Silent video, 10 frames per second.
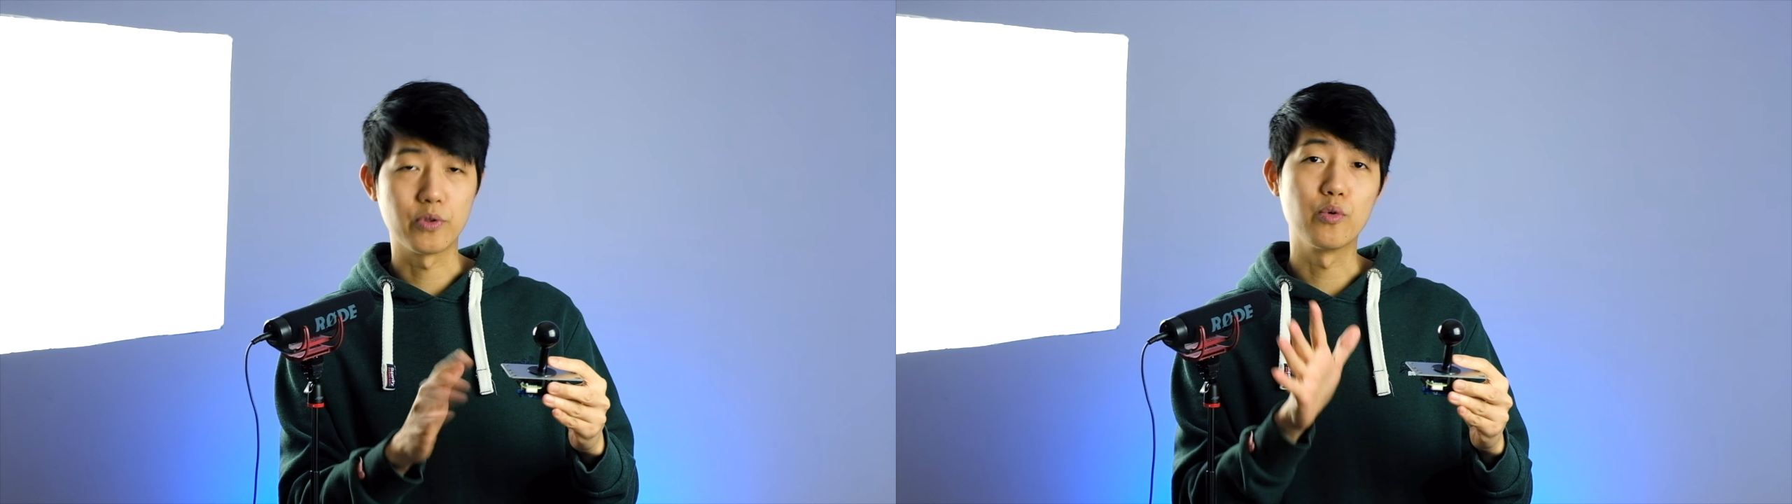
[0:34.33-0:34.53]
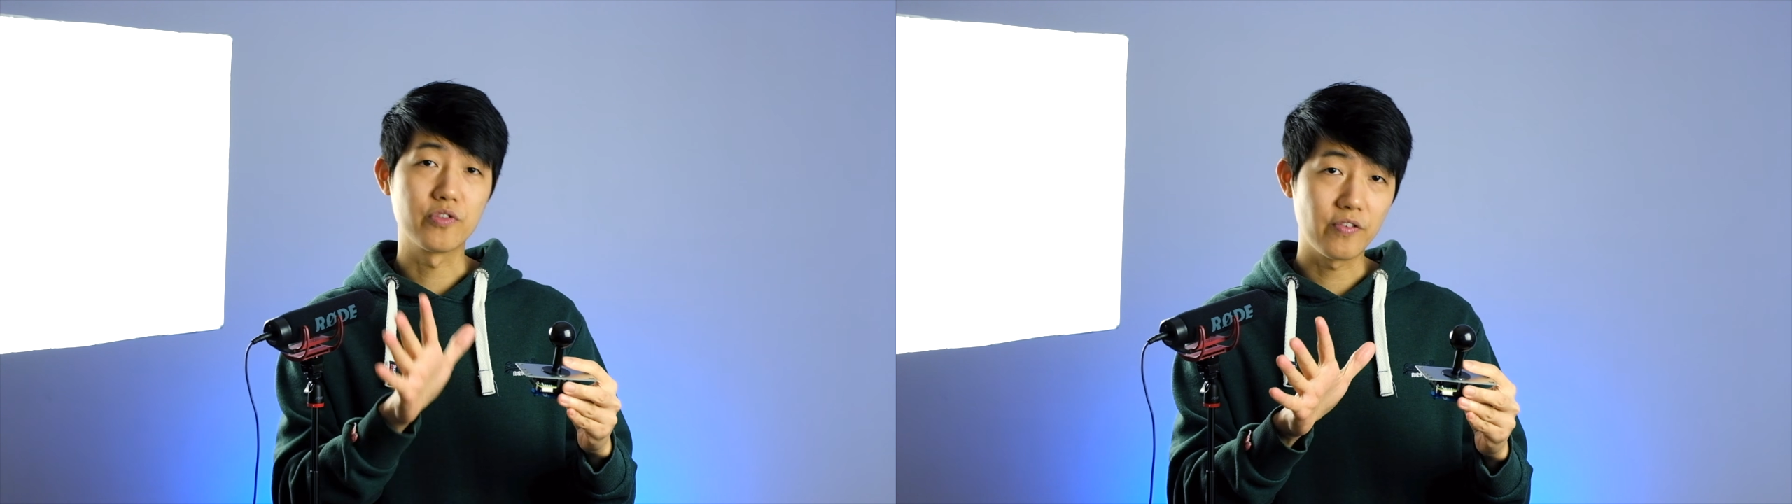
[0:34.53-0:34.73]

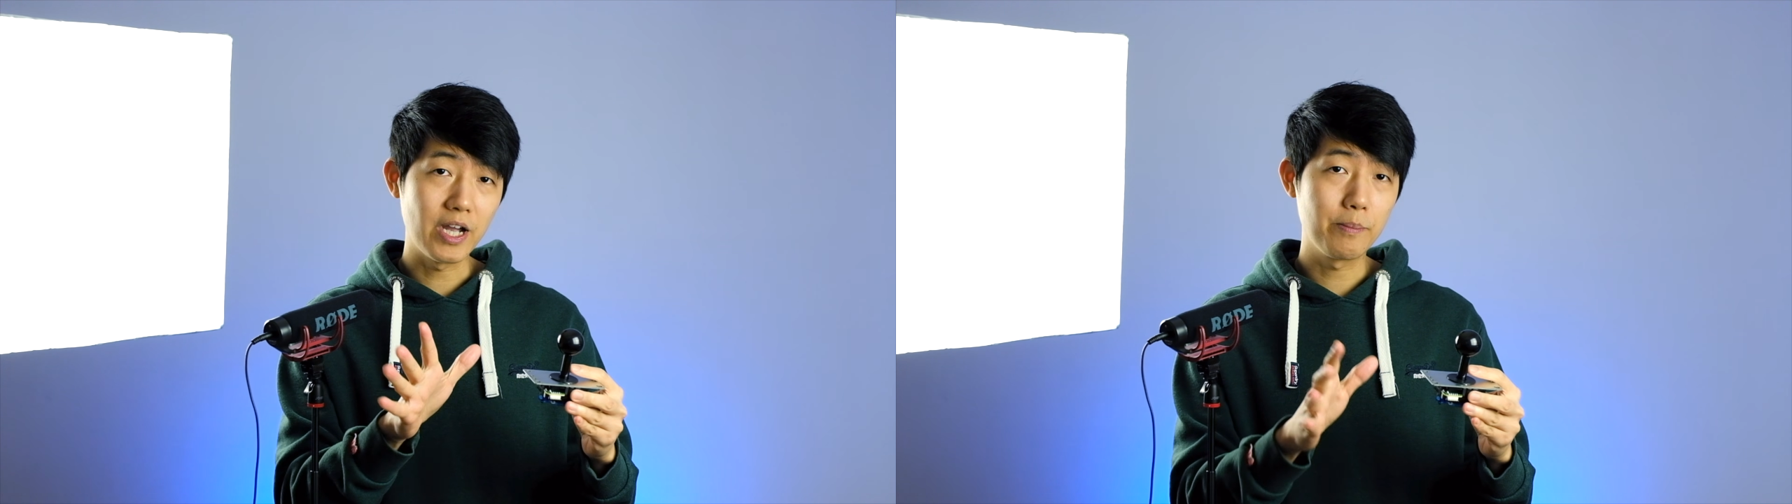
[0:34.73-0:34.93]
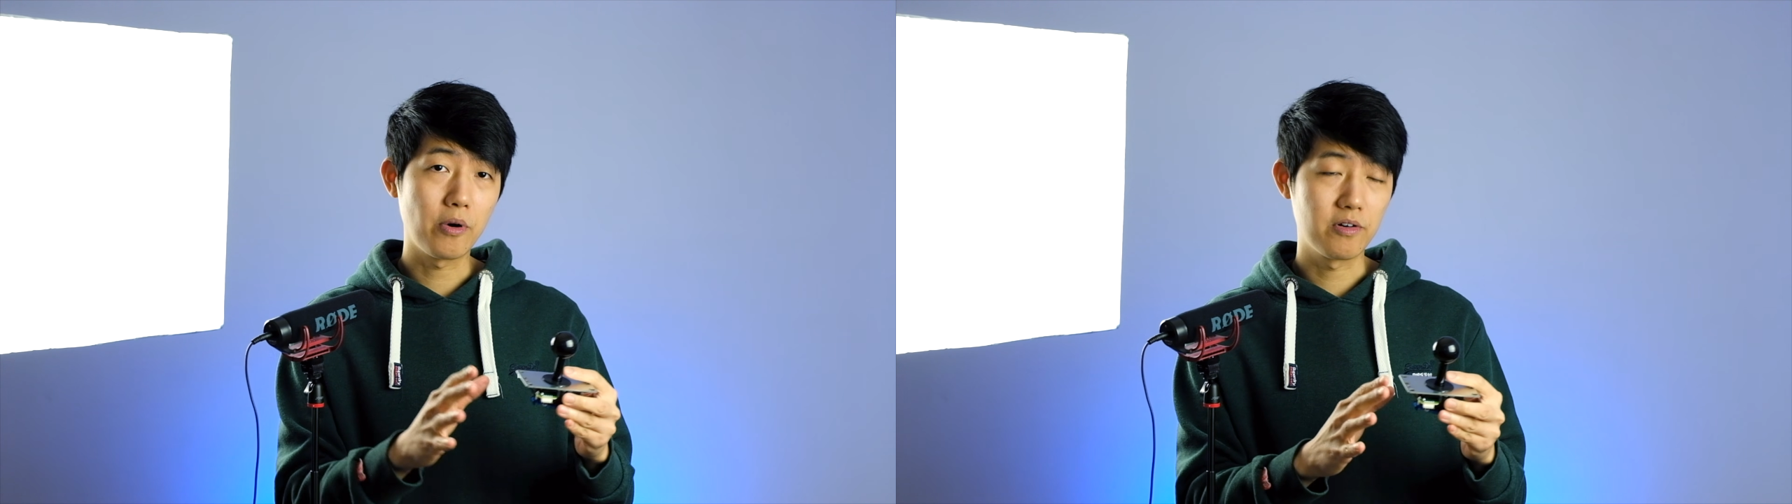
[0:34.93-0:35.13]
those
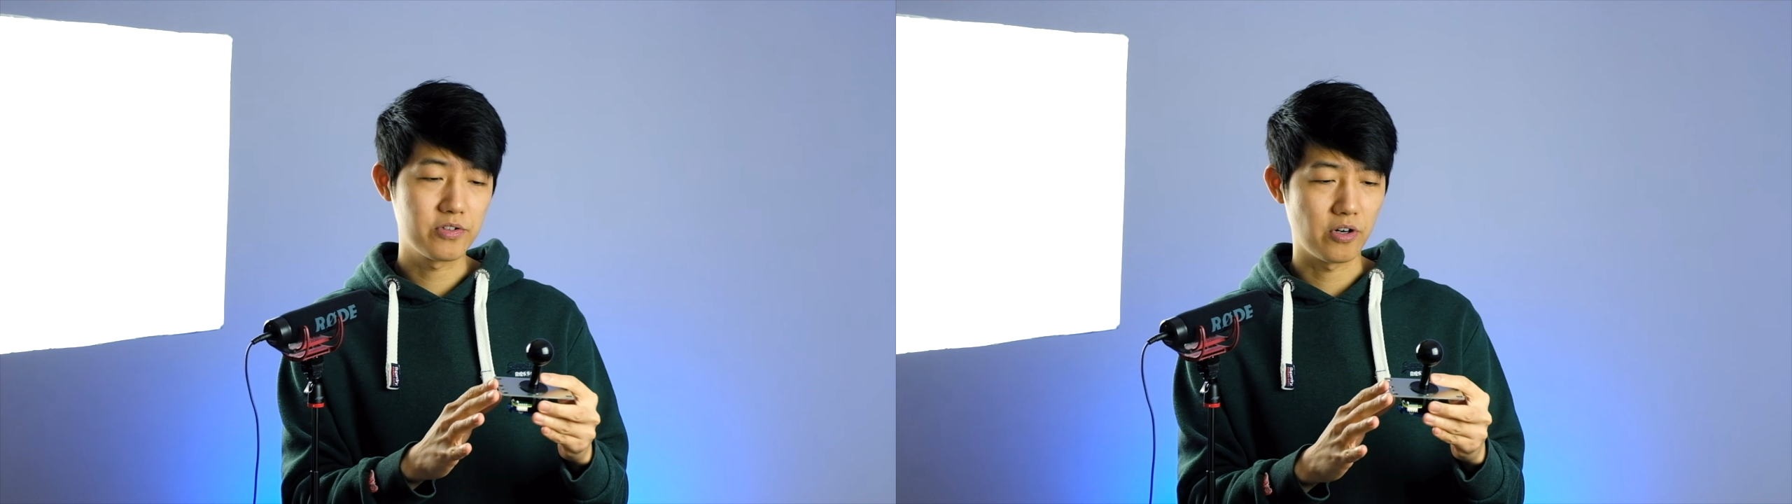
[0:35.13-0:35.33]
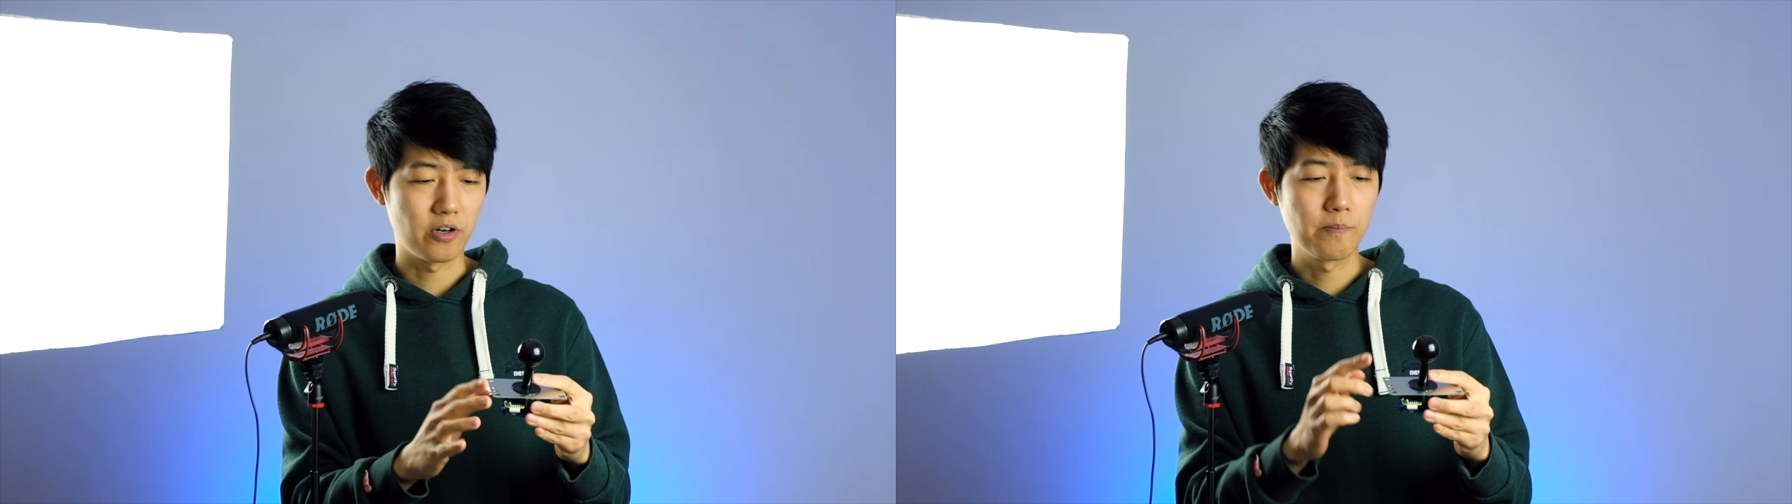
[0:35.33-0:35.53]
5 parts
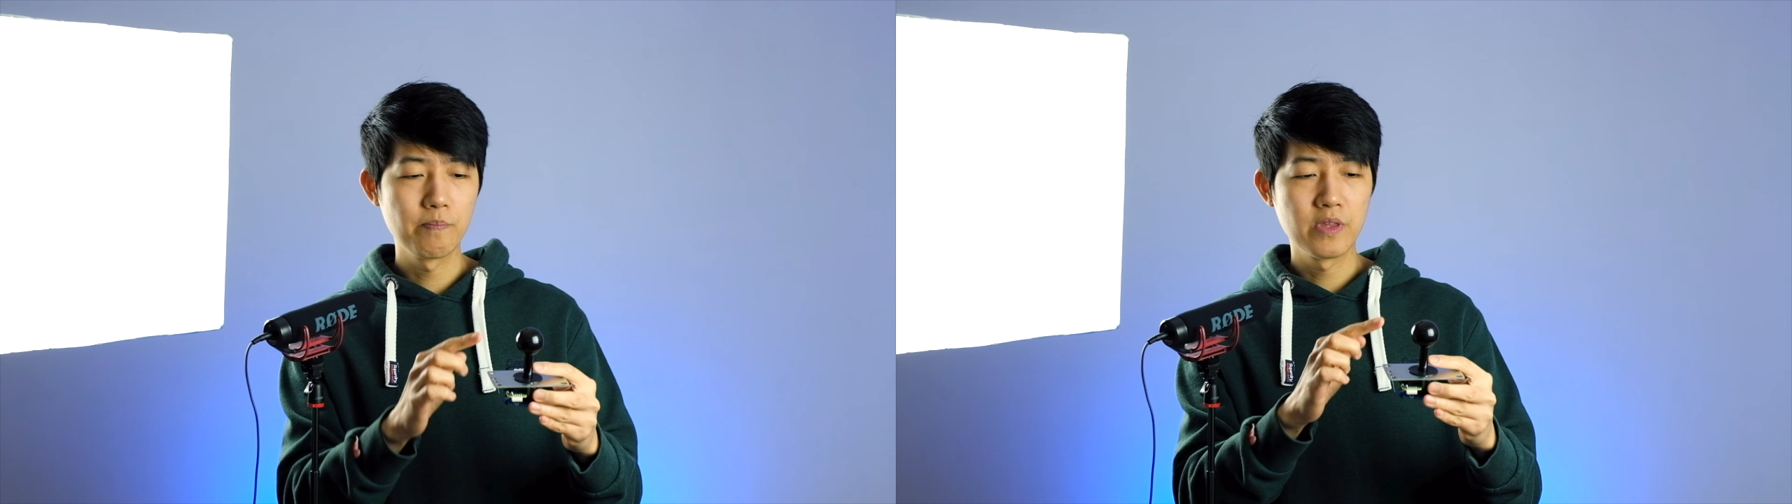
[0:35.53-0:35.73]
are: